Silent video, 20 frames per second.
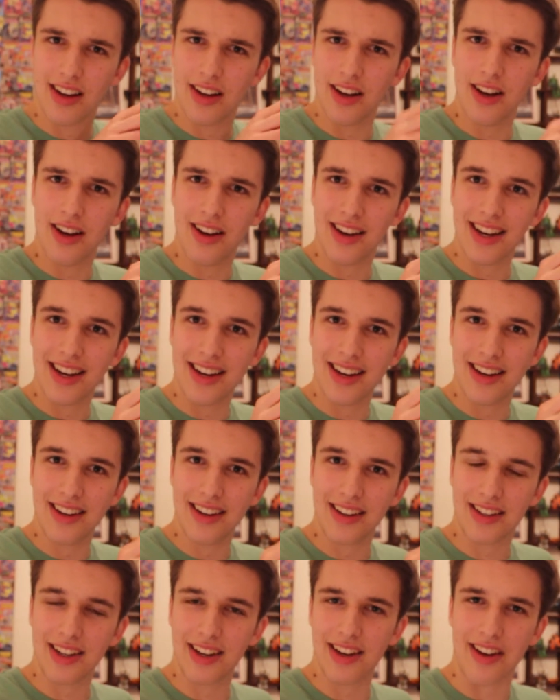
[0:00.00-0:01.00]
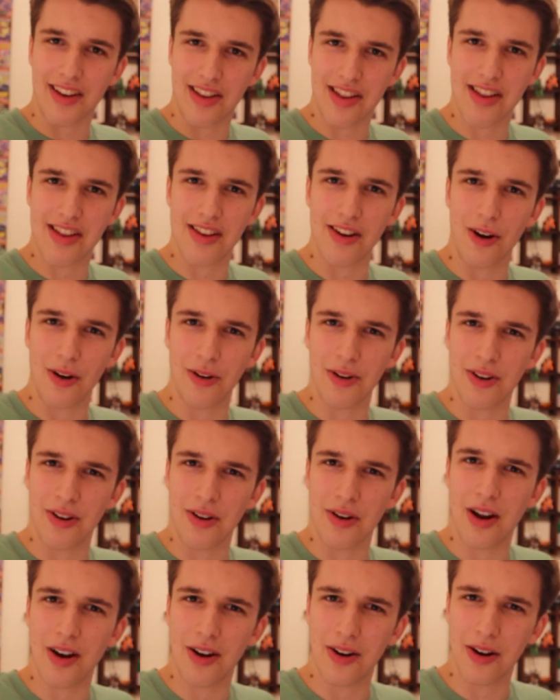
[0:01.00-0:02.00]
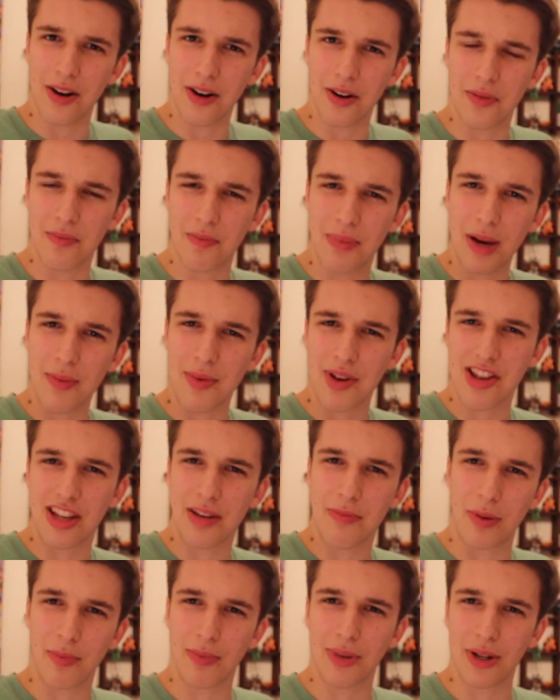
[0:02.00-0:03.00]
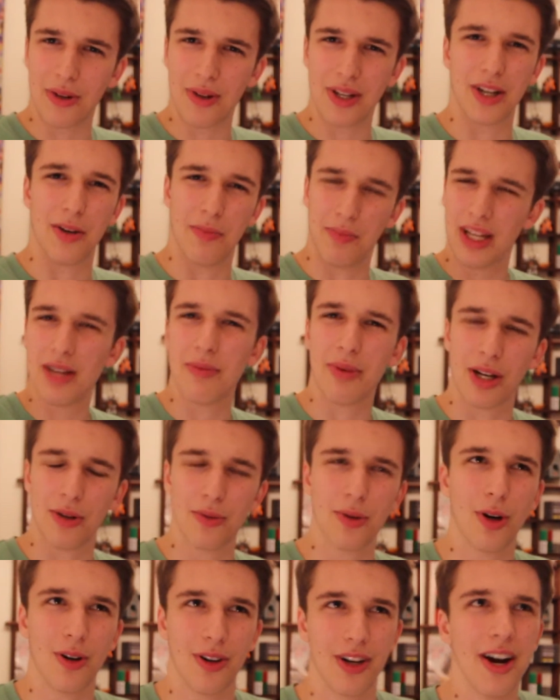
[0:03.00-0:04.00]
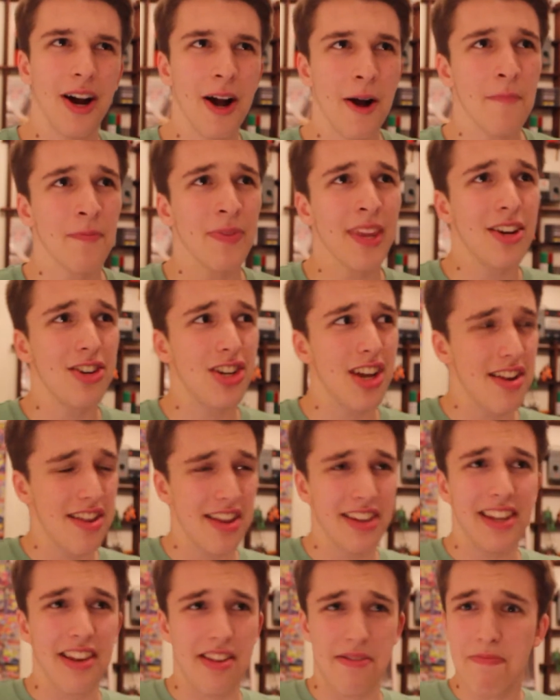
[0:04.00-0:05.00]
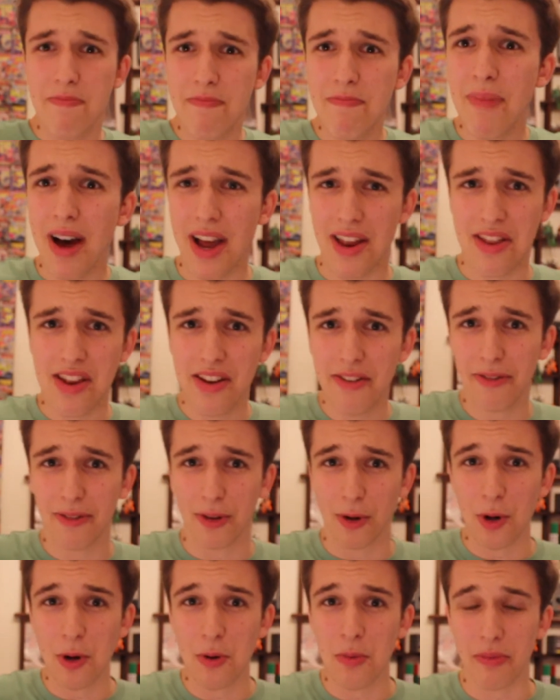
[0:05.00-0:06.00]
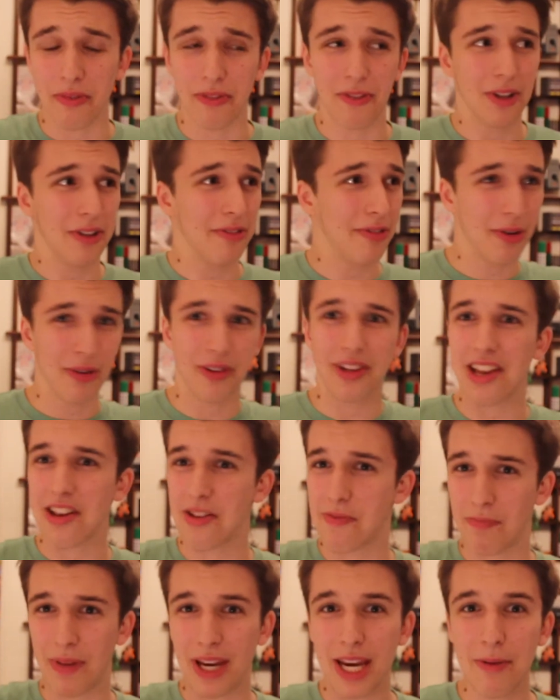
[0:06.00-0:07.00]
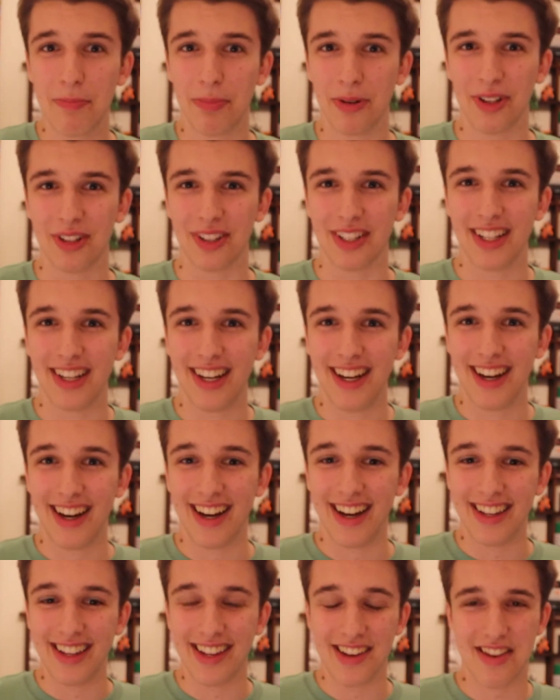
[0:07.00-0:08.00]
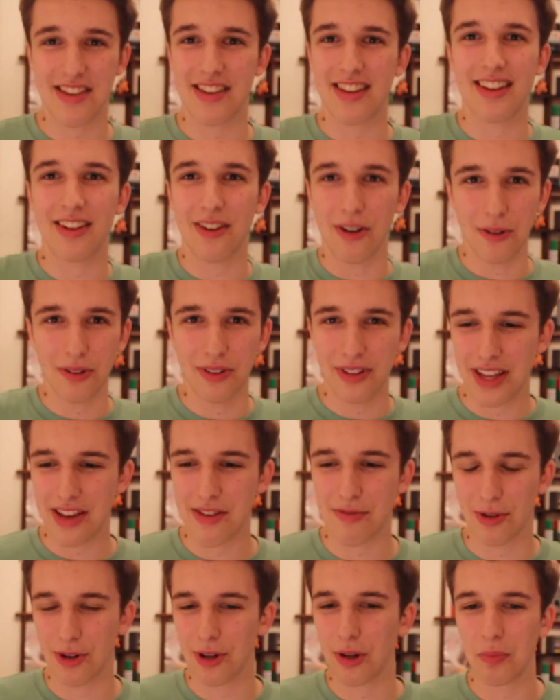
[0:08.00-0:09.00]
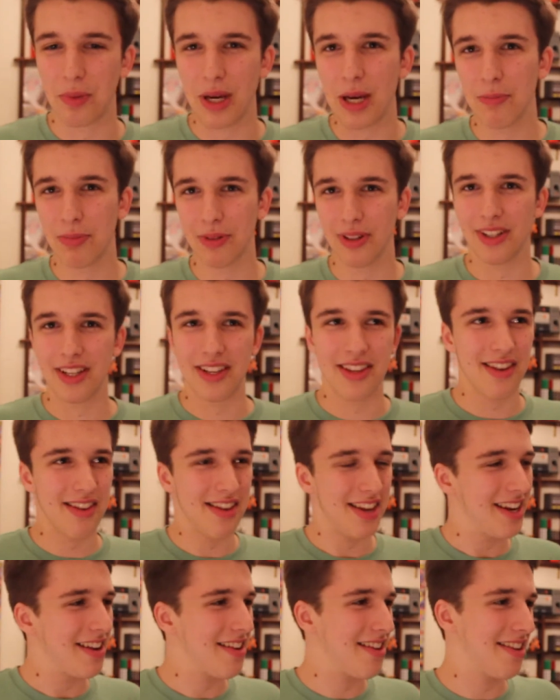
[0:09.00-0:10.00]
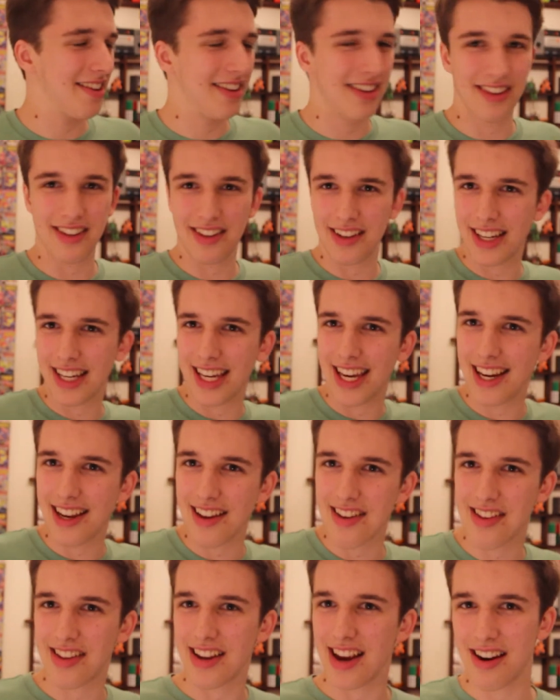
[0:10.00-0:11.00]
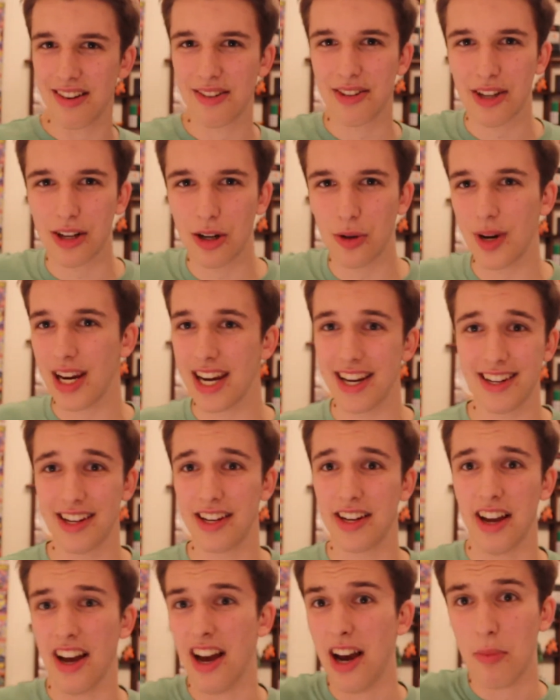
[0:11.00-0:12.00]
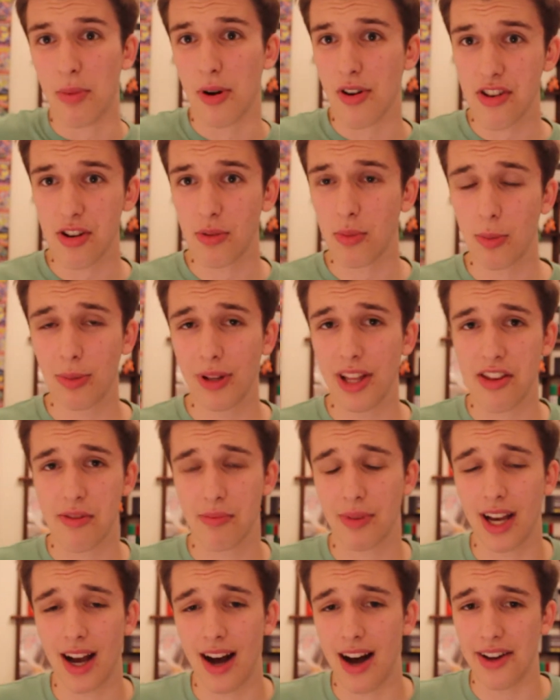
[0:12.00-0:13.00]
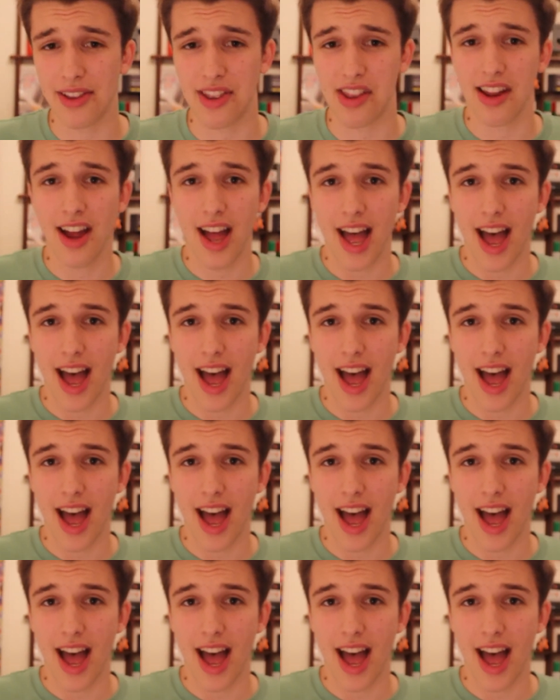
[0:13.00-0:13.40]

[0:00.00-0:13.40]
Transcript: her curse on baby Sleeping Beauty, on baby Aurora, she's in this massive room full of all these people. All these royal people in seats, and the king is there and the queen and presumably some guards,